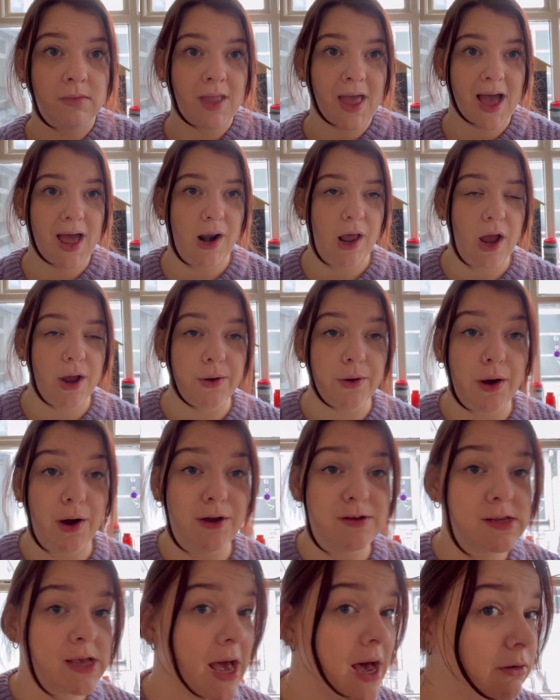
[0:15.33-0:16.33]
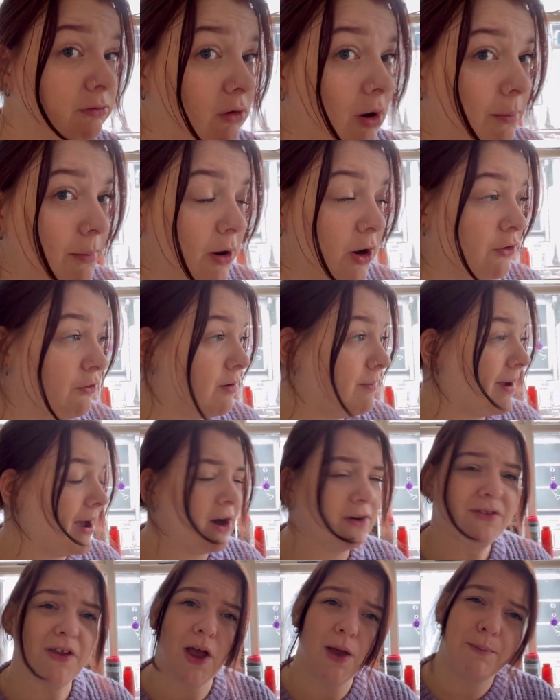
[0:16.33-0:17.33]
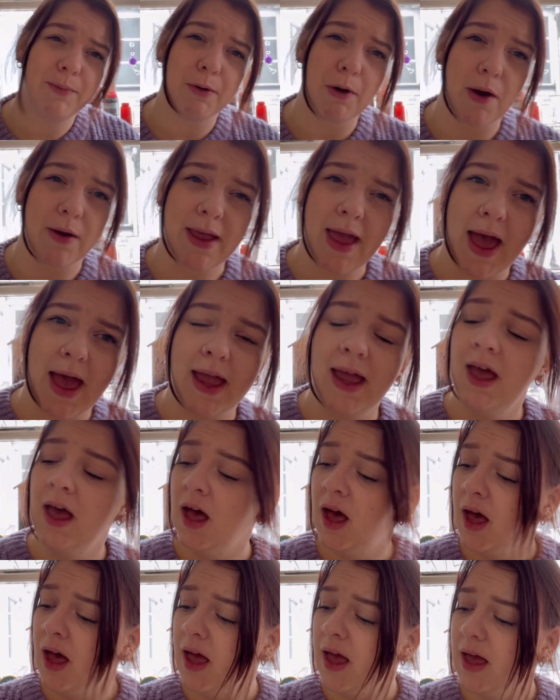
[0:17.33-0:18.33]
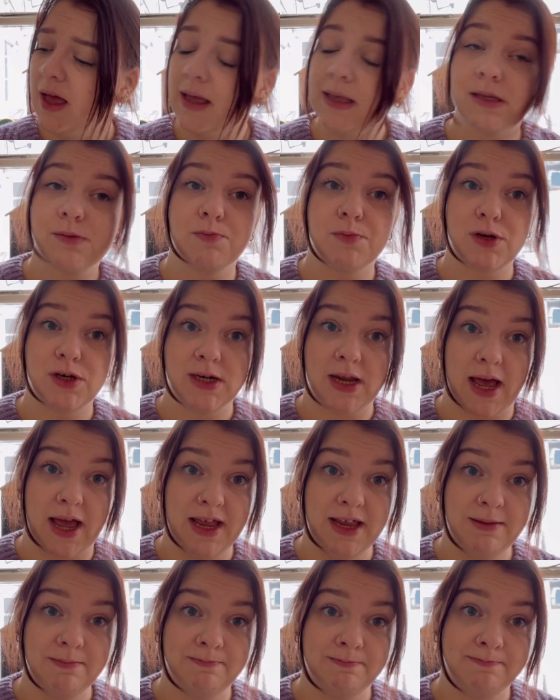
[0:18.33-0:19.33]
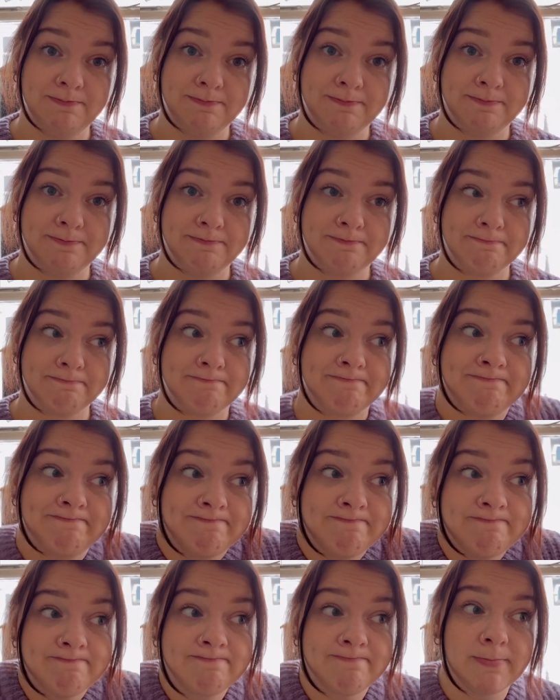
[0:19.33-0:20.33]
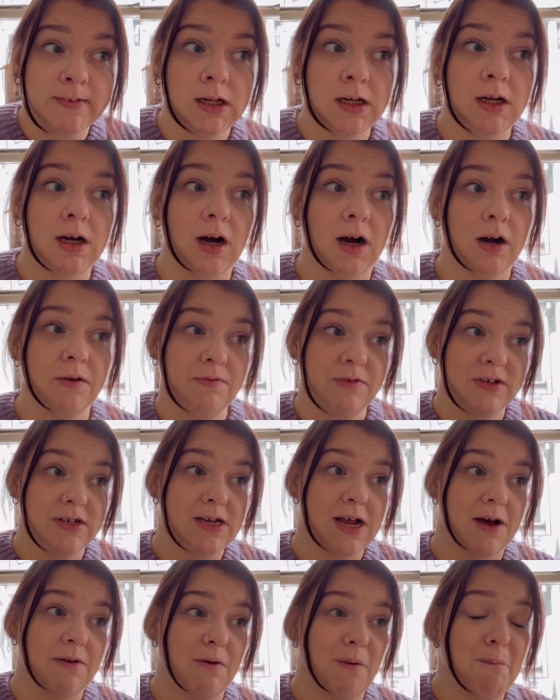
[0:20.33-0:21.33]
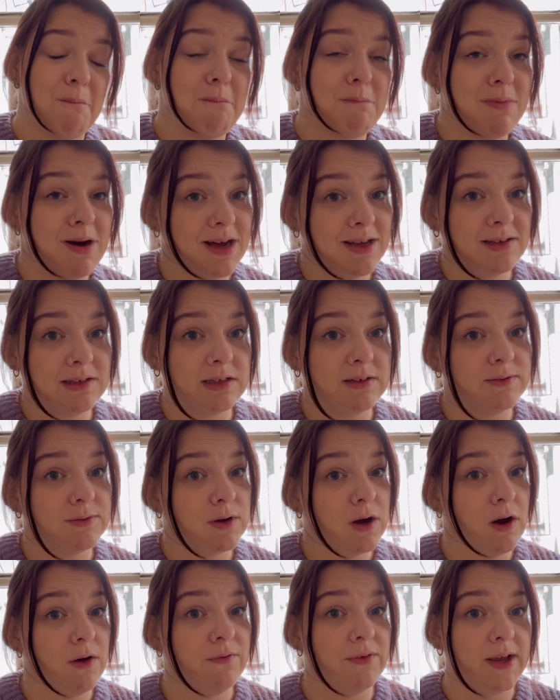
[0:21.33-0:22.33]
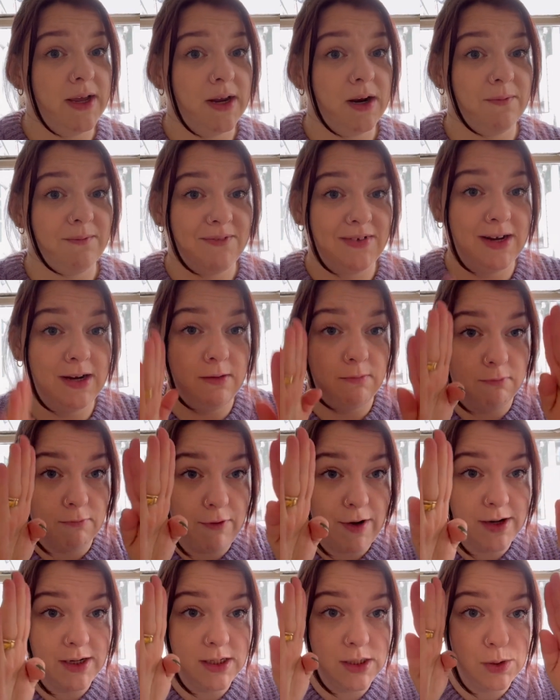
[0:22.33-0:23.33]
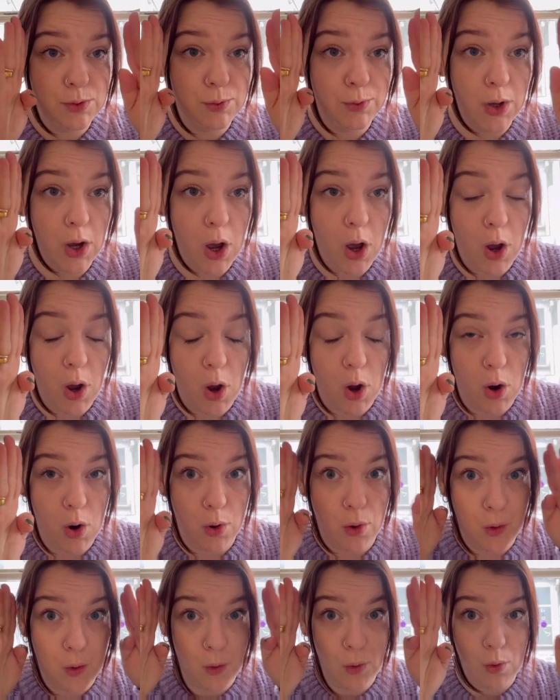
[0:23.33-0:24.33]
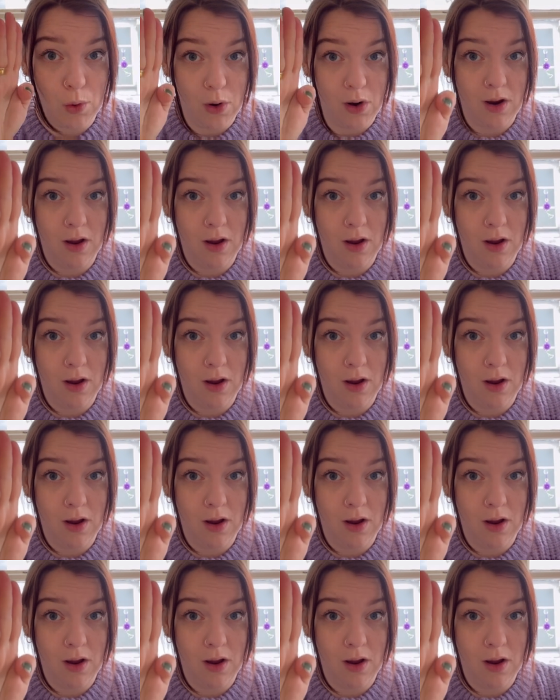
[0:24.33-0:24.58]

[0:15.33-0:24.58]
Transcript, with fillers: Hello guys, girls, non-binary pals, hope you're okay. It's Monday. I've just downed a massive coffee and I'm feeling ready to go.